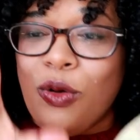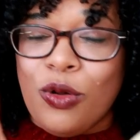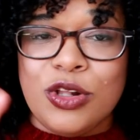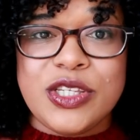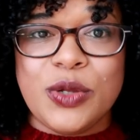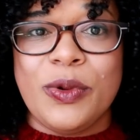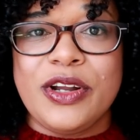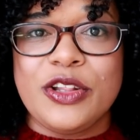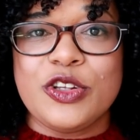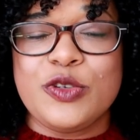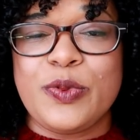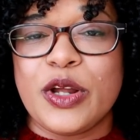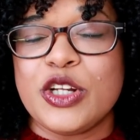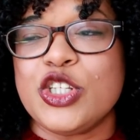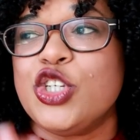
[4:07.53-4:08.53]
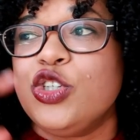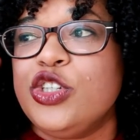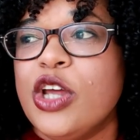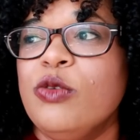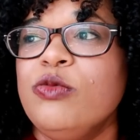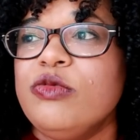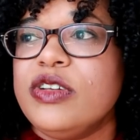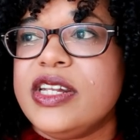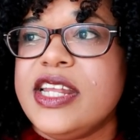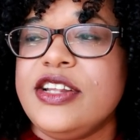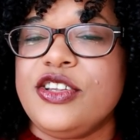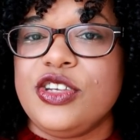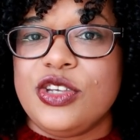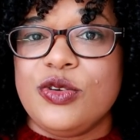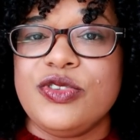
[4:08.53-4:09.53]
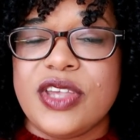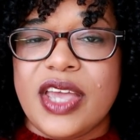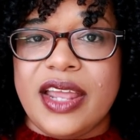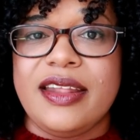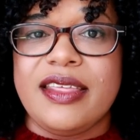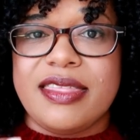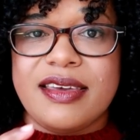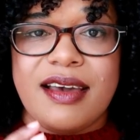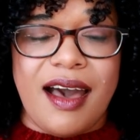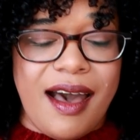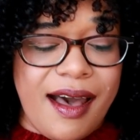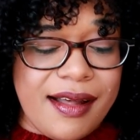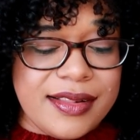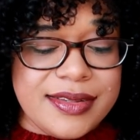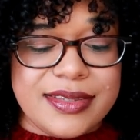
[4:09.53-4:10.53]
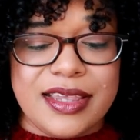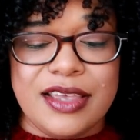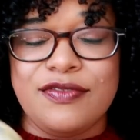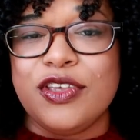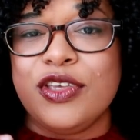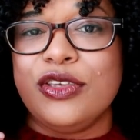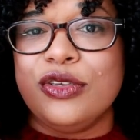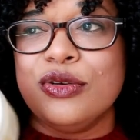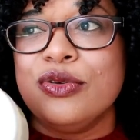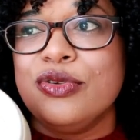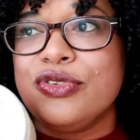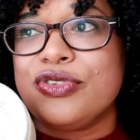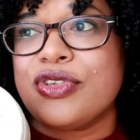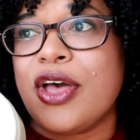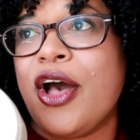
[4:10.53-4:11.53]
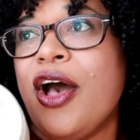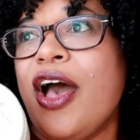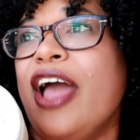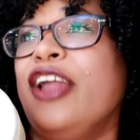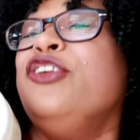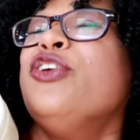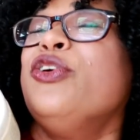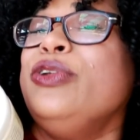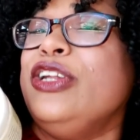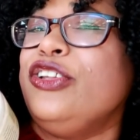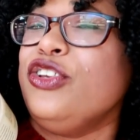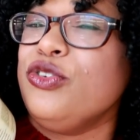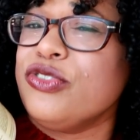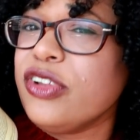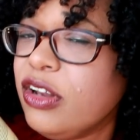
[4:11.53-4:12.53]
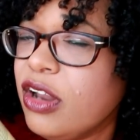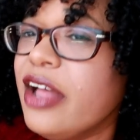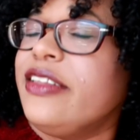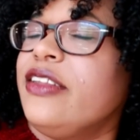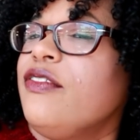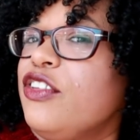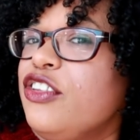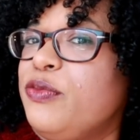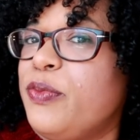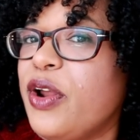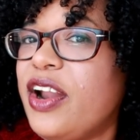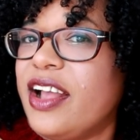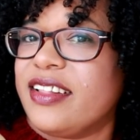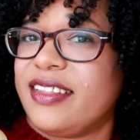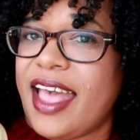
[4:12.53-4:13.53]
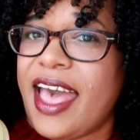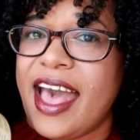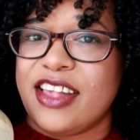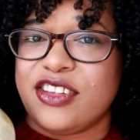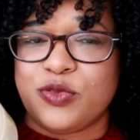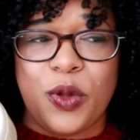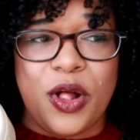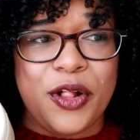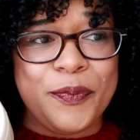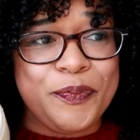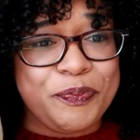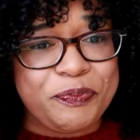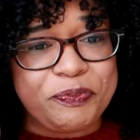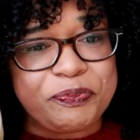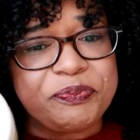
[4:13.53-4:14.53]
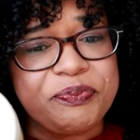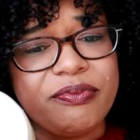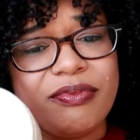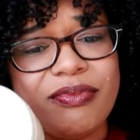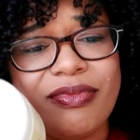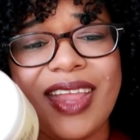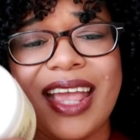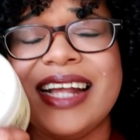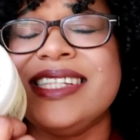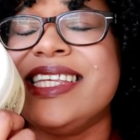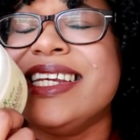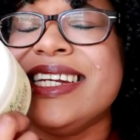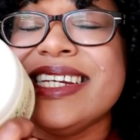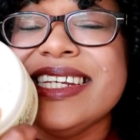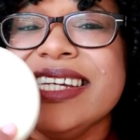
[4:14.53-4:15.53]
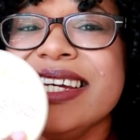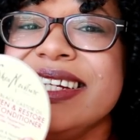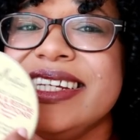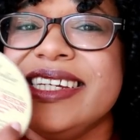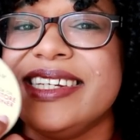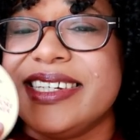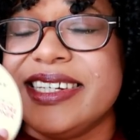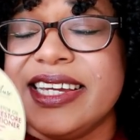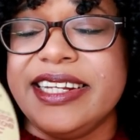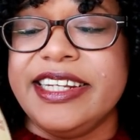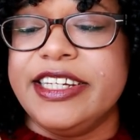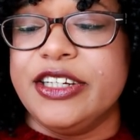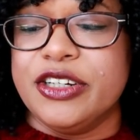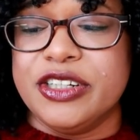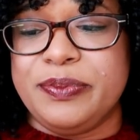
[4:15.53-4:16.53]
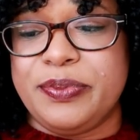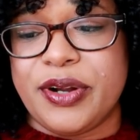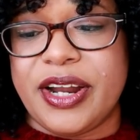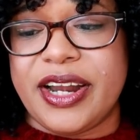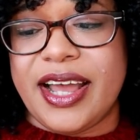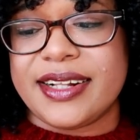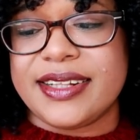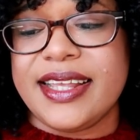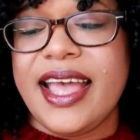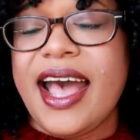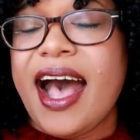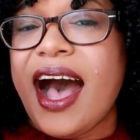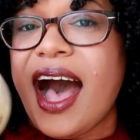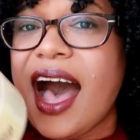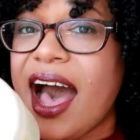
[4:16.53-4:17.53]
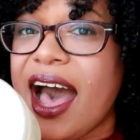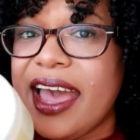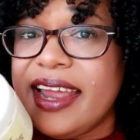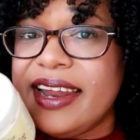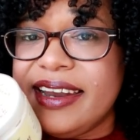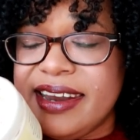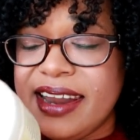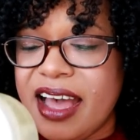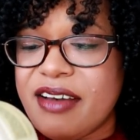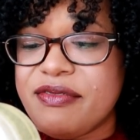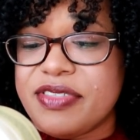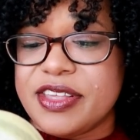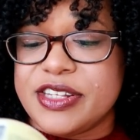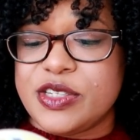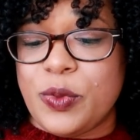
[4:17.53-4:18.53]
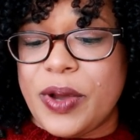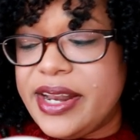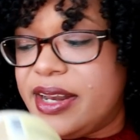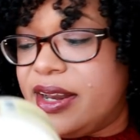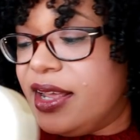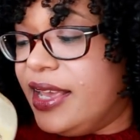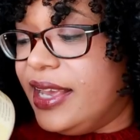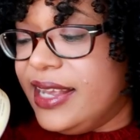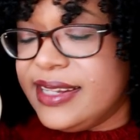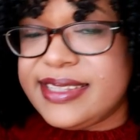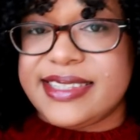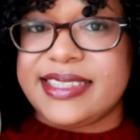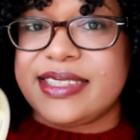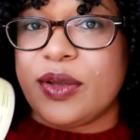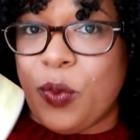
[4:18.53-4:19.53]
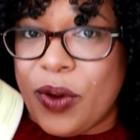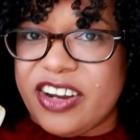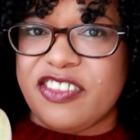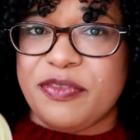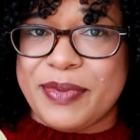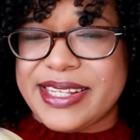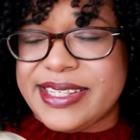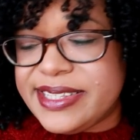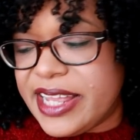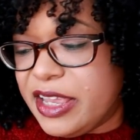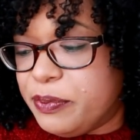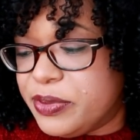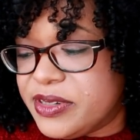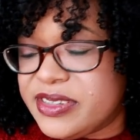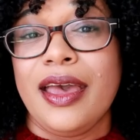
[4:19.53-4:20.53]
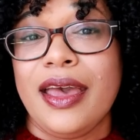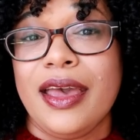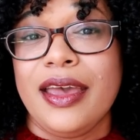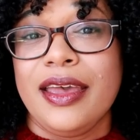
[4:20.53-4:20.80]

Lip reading: also one of those products you don't need to use anything else if you use, and you don't need to use a lot of this product as well. It's a really, really good product. I love this one. It's one of my staples.